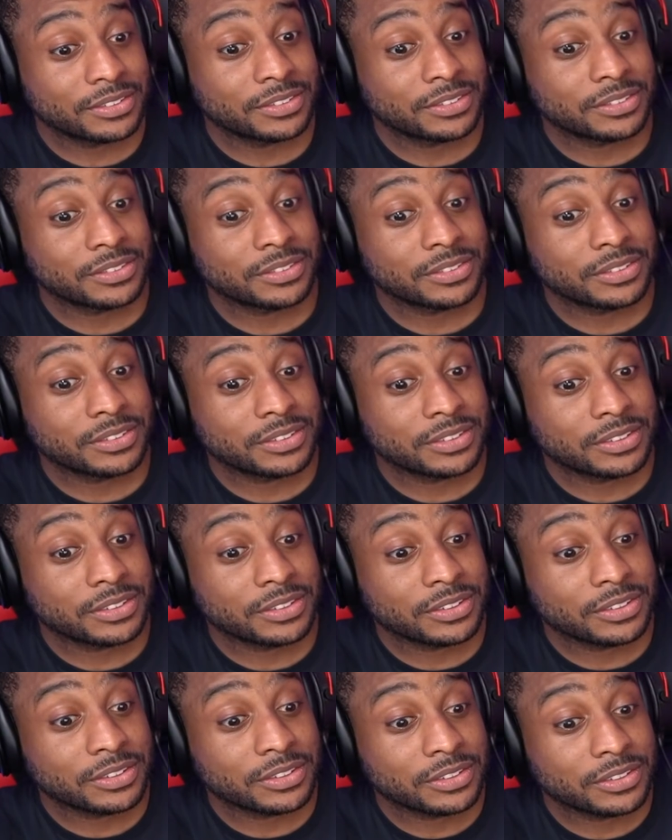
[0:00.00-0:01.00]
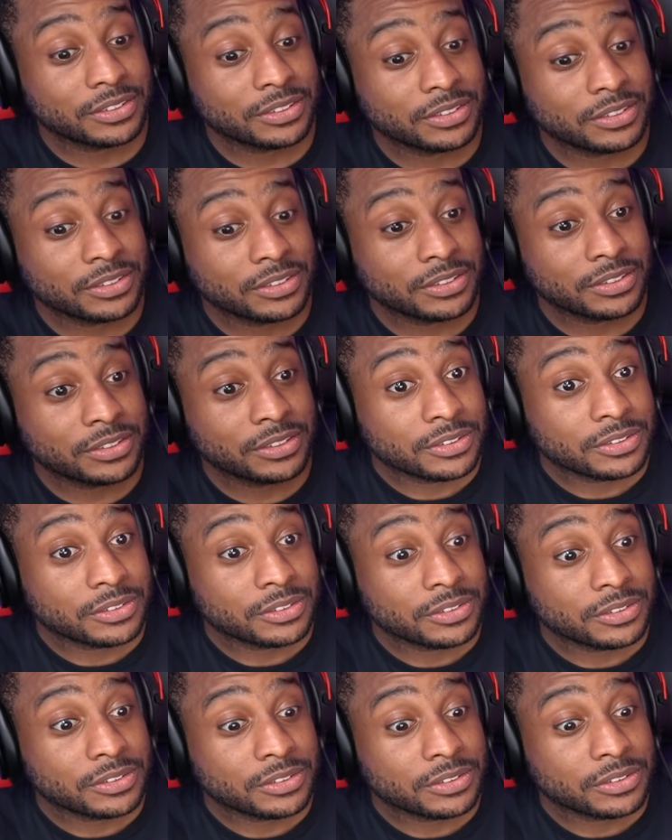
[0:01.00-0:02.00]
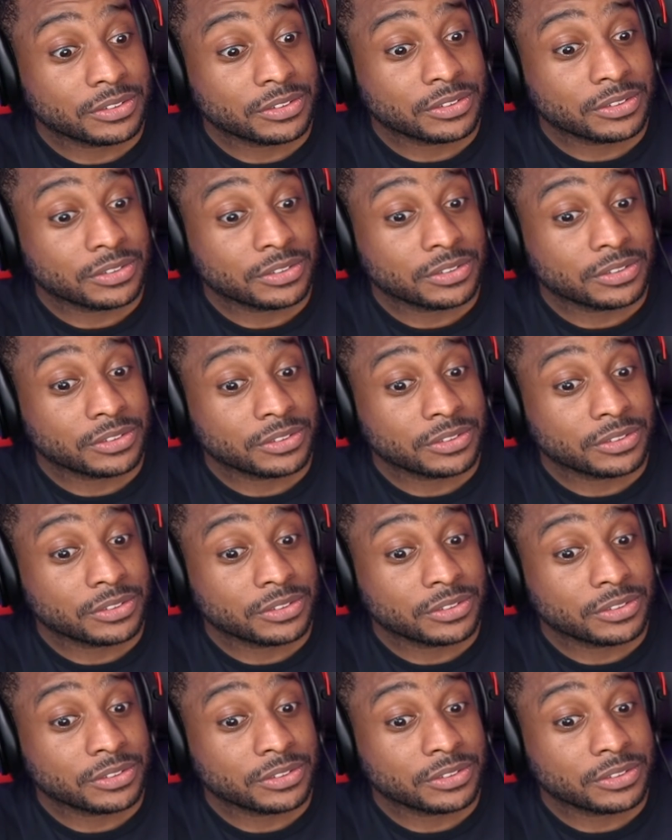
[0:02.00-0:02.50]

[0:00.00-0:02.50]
No one is speaking in this clip.